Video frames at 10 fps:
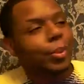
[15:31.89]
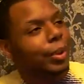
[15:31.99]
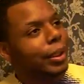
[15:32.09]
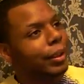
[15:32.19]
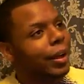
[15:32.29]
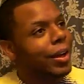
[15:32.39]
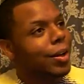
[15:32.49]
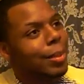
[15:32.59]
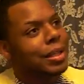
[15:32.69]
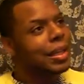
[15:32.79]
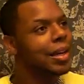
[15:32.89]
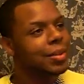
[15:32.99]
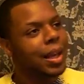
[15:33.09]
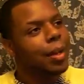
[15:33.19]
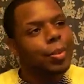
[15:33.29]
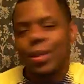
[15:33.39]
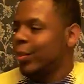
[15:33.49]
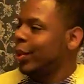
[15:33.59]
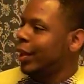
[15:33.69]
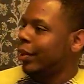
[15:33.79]
but I know my times tables,
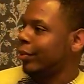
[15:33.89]
but